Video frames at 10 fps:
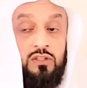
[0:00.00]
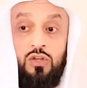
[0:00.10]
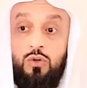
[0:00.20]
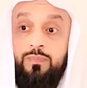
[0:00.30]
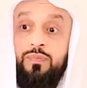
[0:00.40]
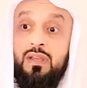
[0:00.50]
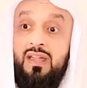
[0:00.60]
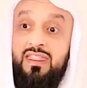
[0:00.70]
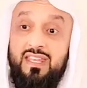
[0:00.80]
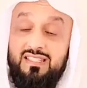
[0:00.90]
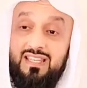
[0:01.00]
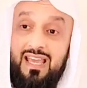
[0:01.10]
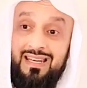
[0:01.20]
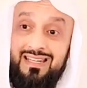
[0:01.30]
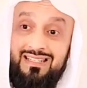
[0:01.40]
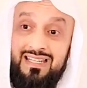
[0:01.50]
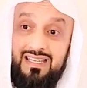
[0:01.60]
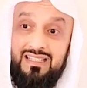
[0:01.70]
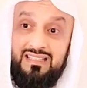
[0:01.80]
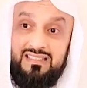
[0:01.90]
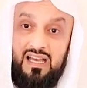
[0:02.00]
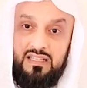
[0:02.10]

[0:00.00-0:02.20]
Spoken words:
So this endears